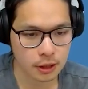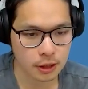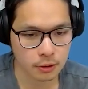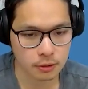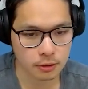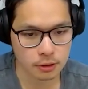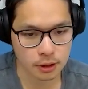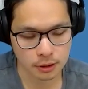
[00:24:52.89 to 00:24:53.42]

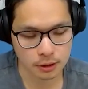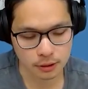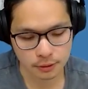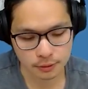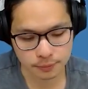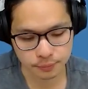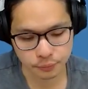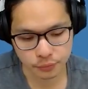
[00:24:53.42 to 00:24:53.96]
in
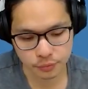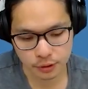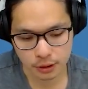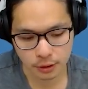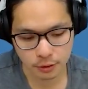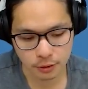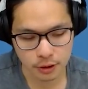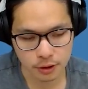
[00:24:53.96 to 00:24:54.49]

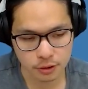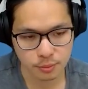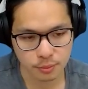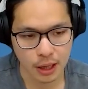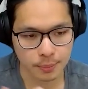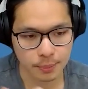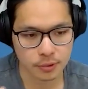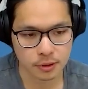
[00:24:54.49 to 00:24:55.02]
order to
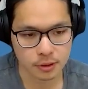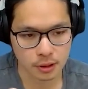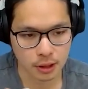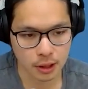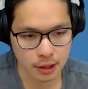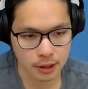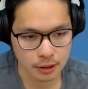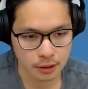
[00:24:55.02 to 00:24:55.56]
map
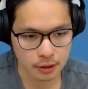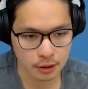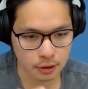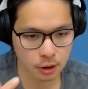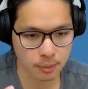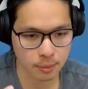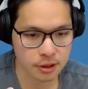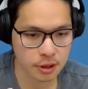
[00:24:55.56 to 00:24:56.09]
like
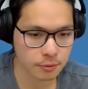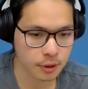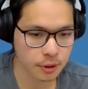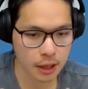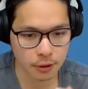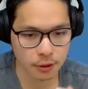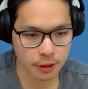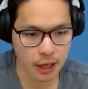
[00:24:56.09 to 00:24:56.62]
global
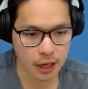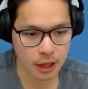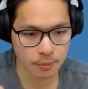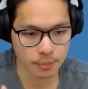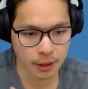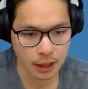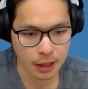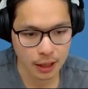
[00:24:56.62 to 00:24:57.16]
terrain or
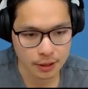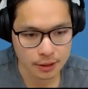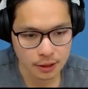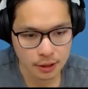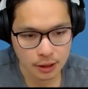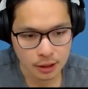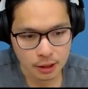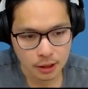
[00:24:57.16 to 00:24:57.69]
canopy height.